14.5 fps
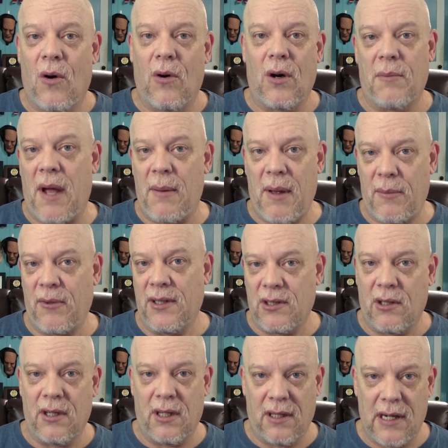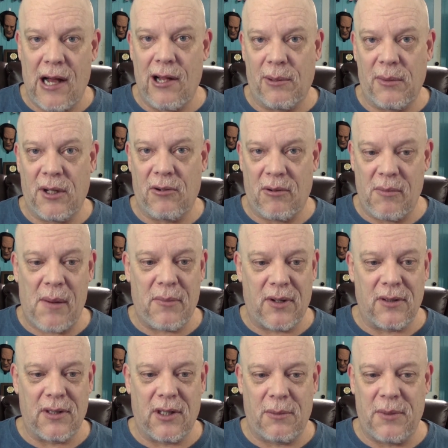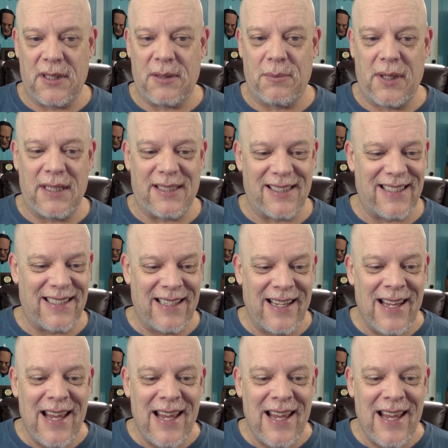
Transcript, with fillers: or my memory is only allowing me to remember little bits and pieces.